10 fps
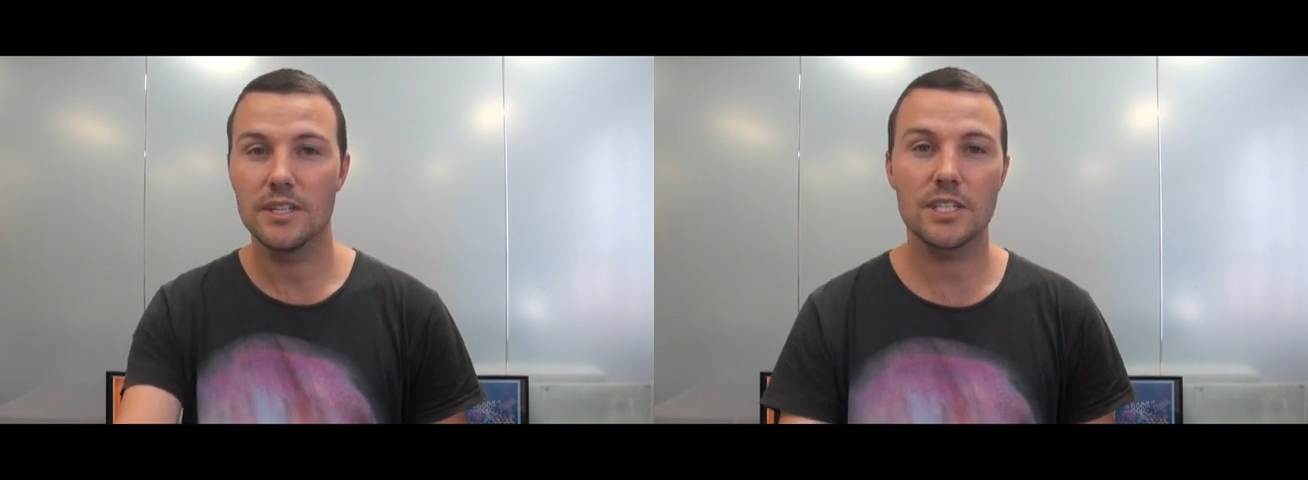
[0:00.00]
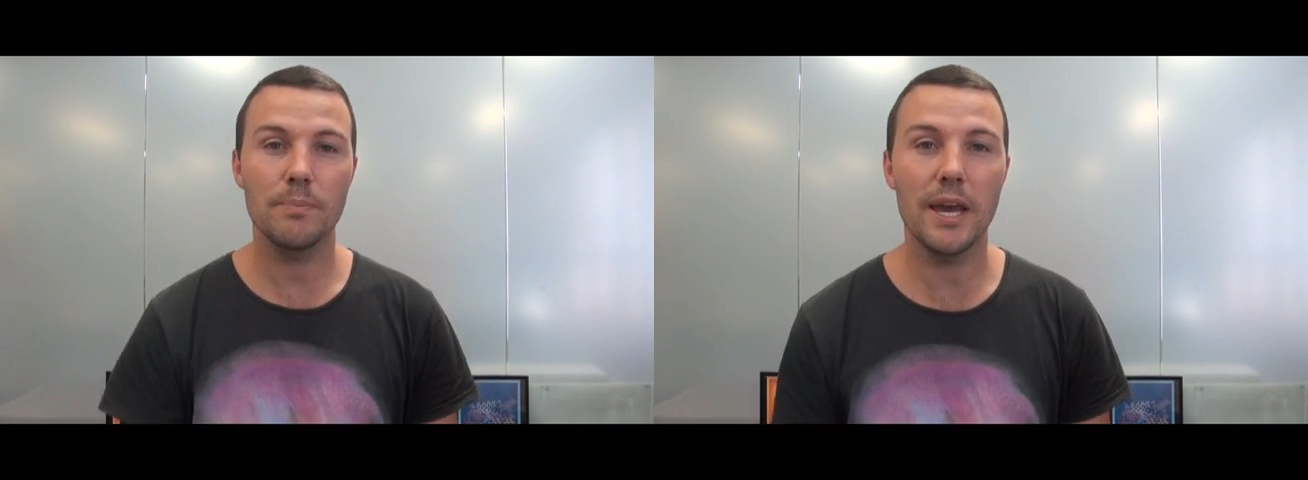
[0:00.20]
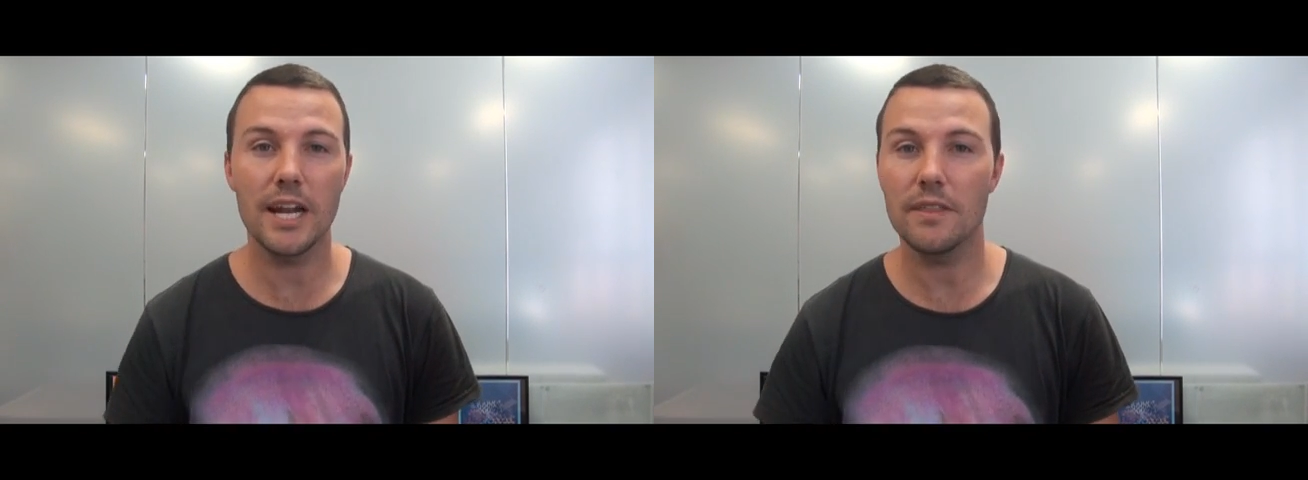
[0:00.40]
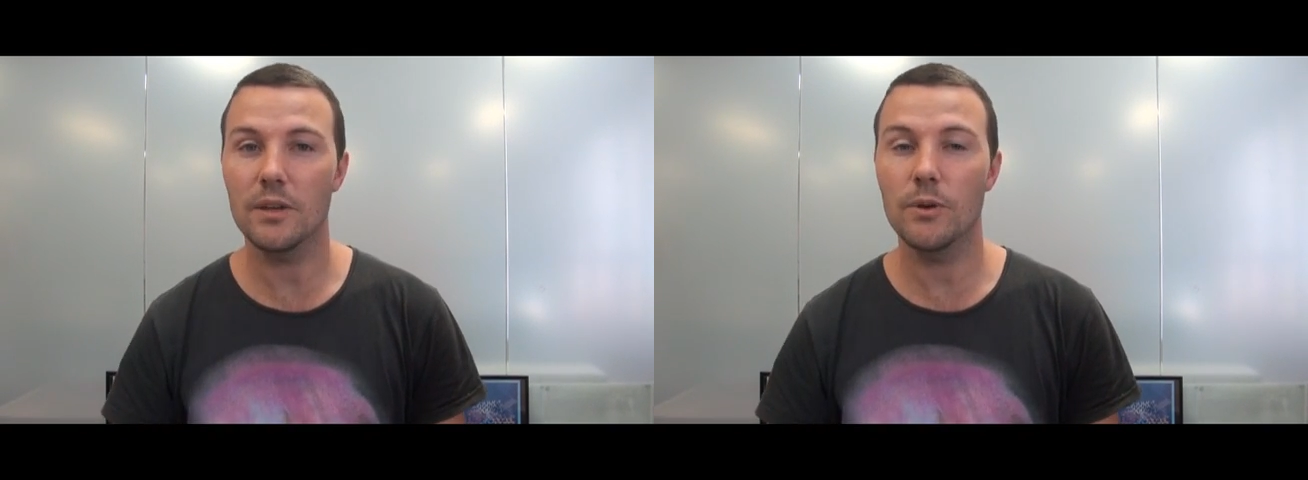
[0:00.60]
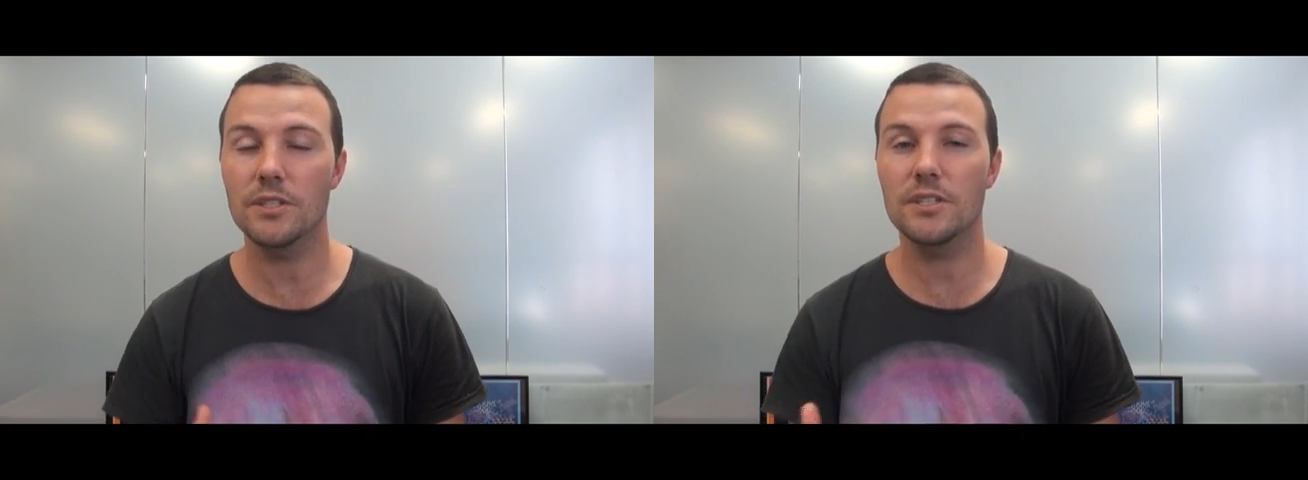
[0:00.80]
spout out
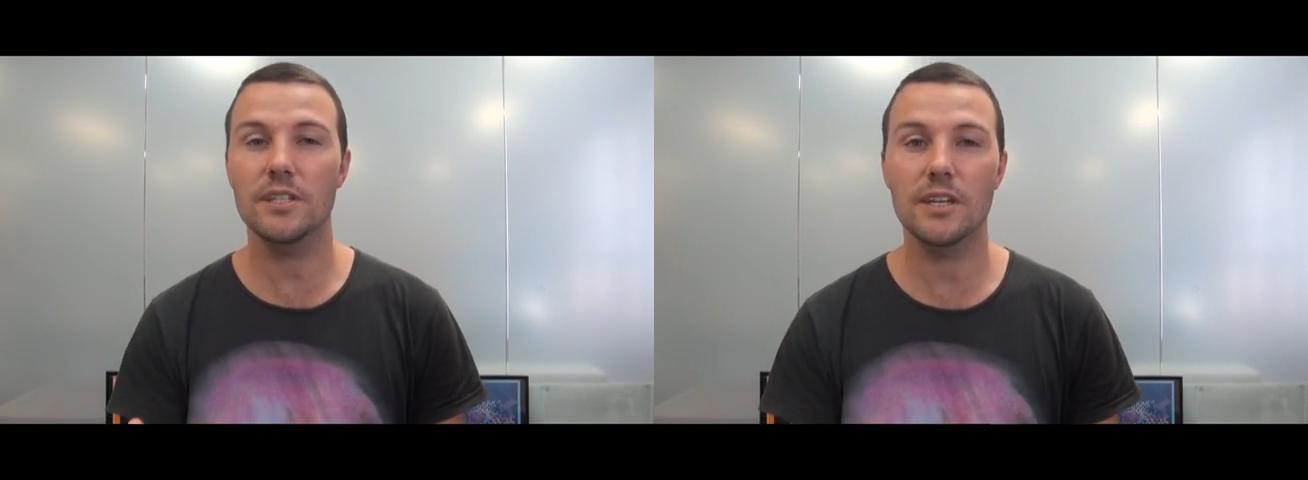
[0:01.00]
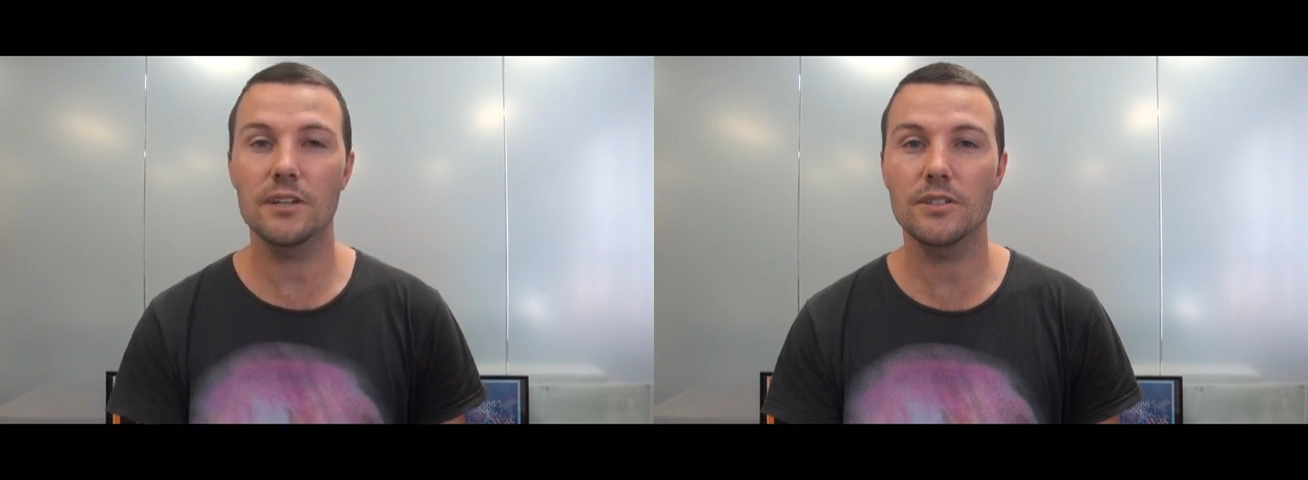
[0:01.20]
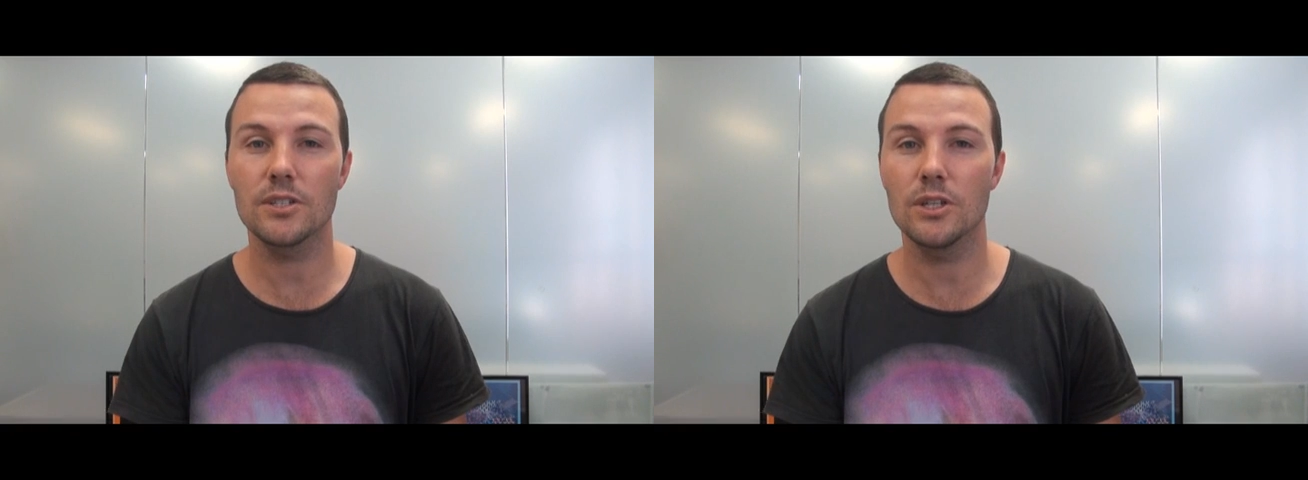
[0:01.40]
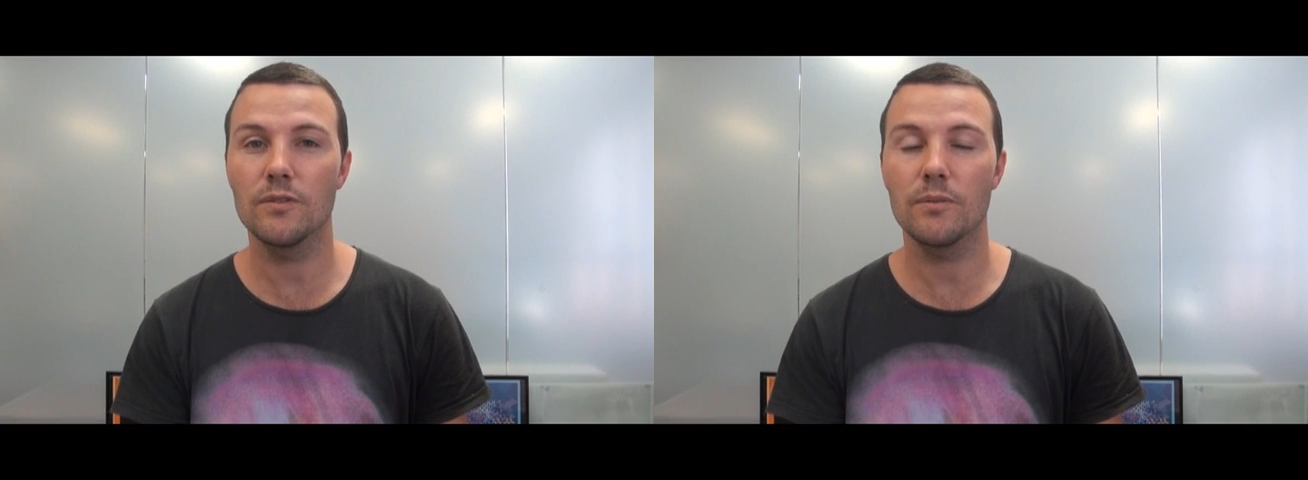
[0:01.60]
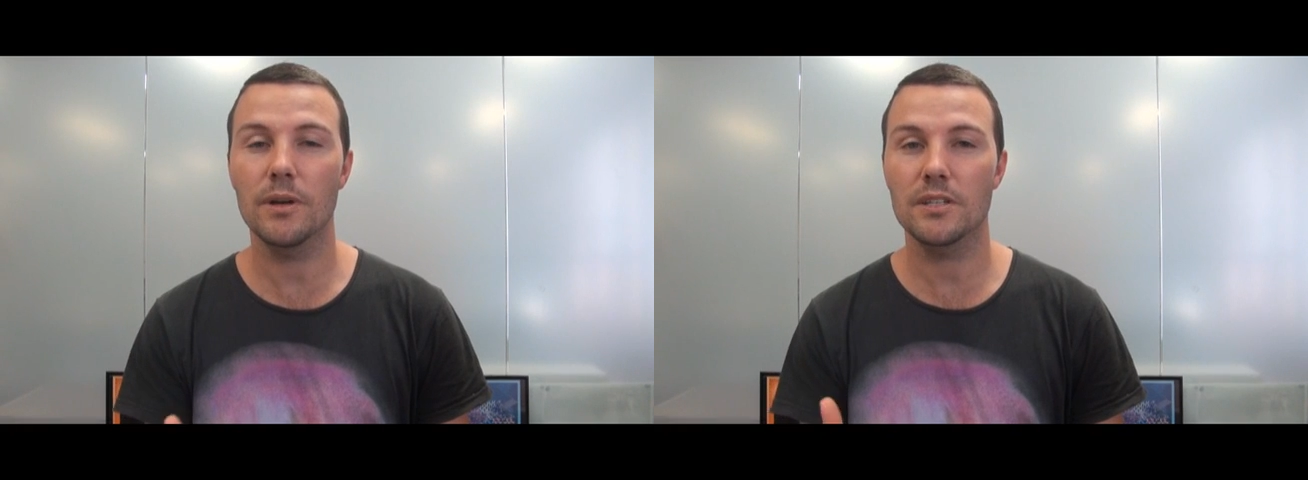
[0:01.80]
that He wants us to go
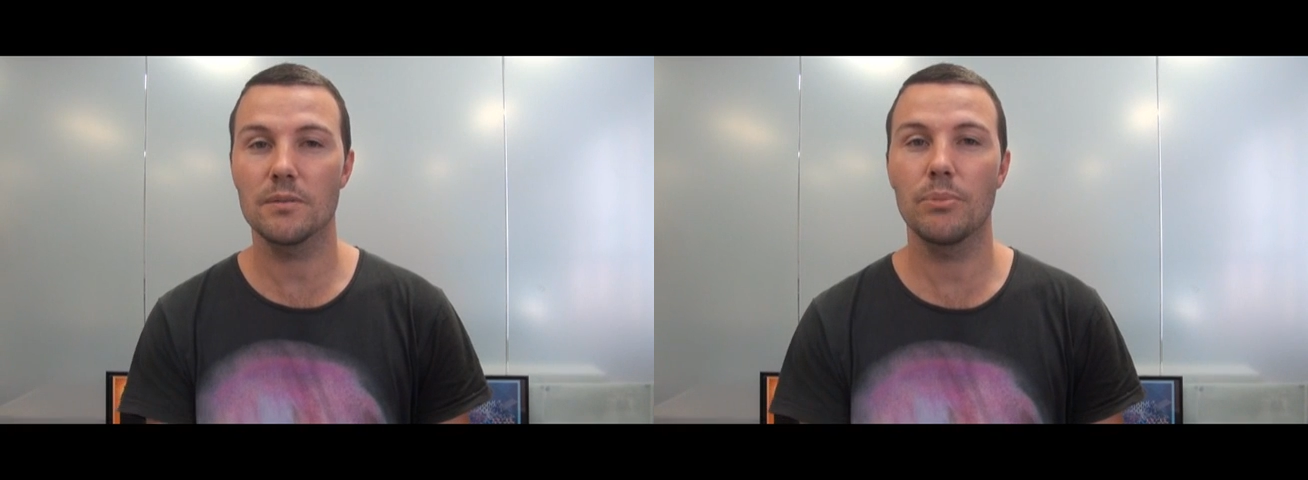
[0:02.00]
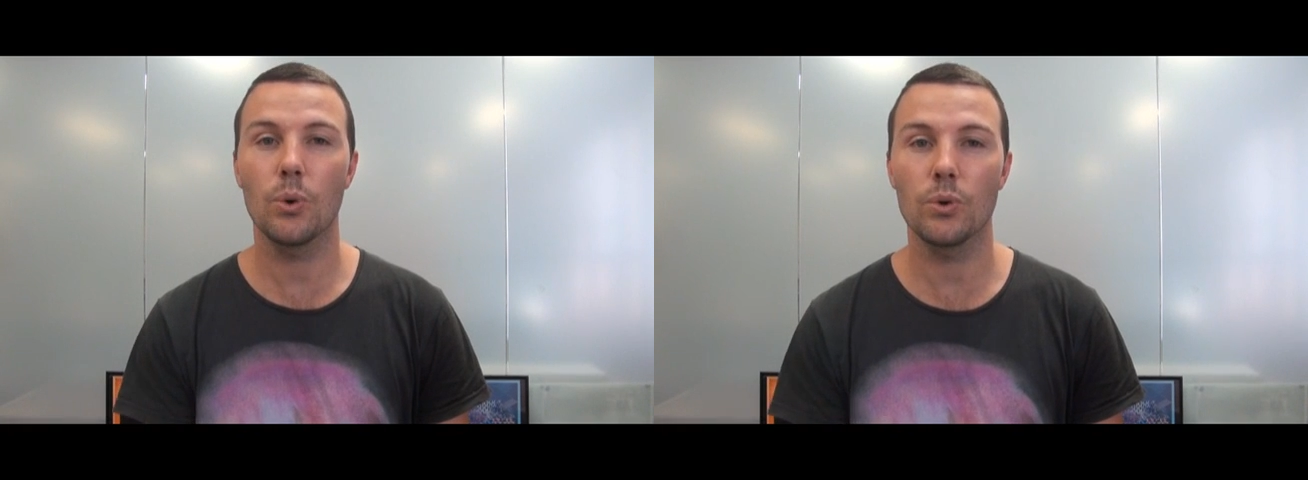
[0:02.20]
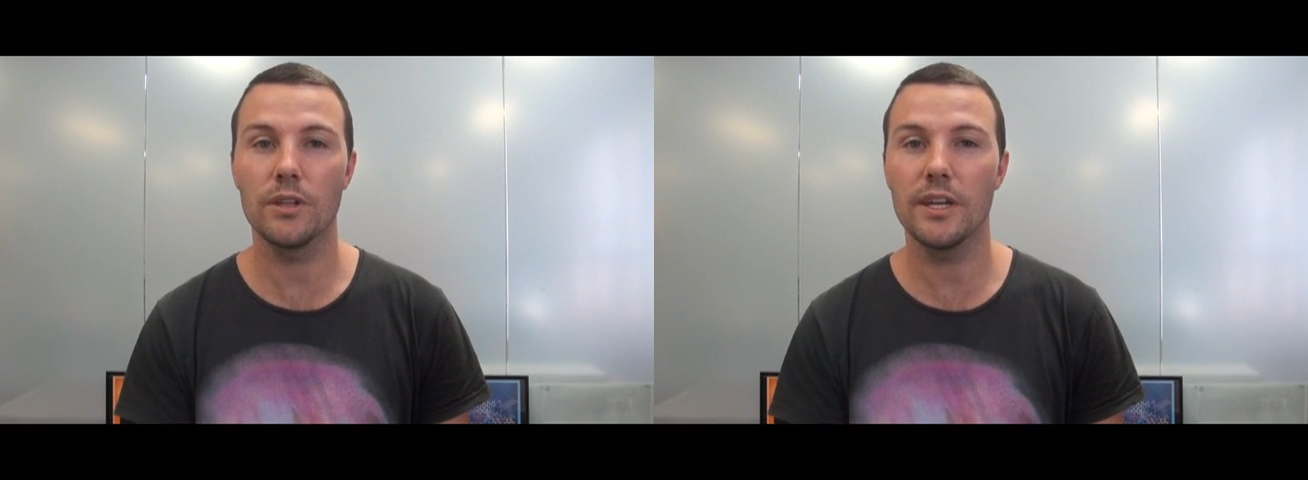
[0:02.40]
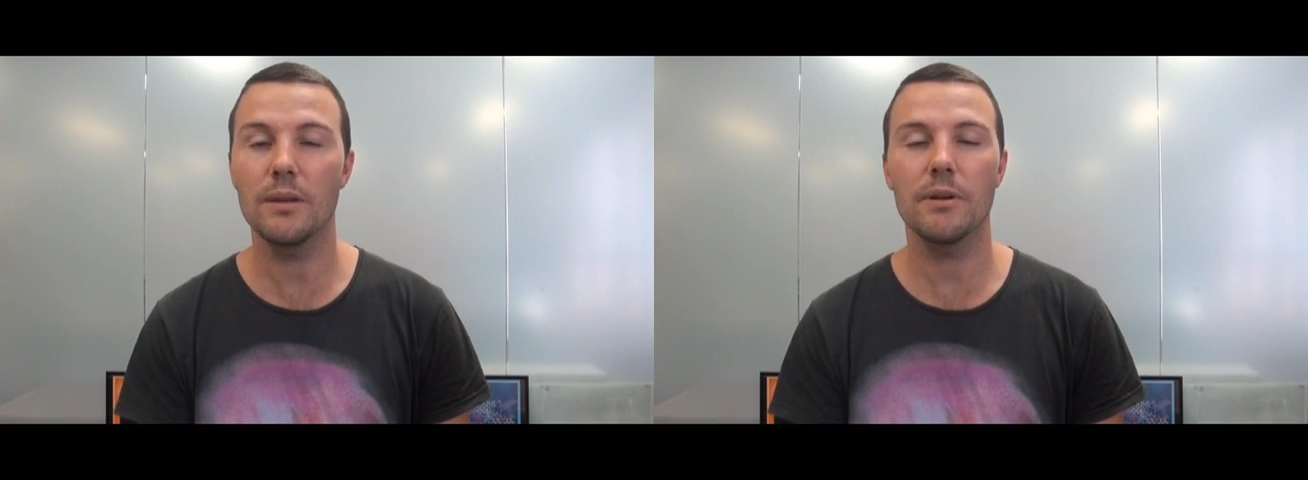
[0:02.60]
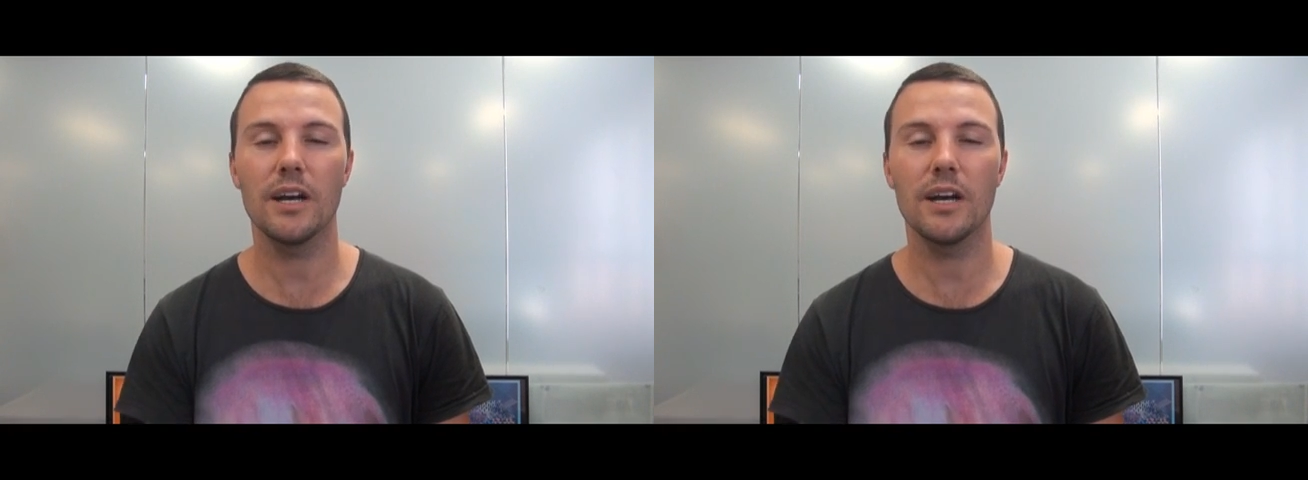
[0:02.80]
serve amongst the poor and the needy,